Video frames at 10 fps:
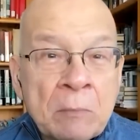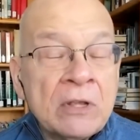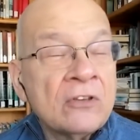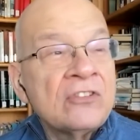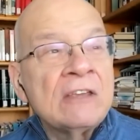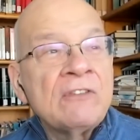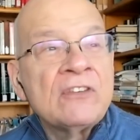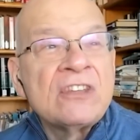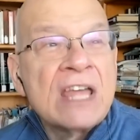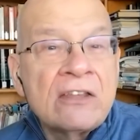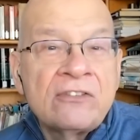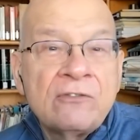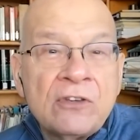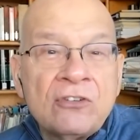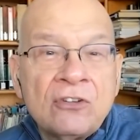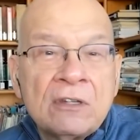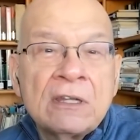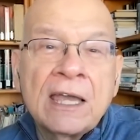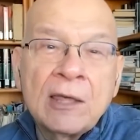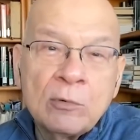Because if it's not sufficient,
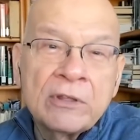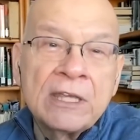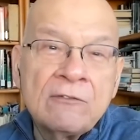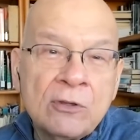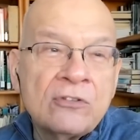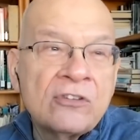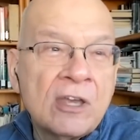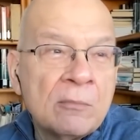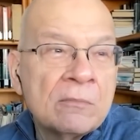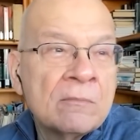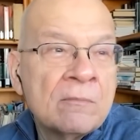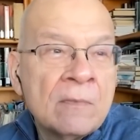God will give you some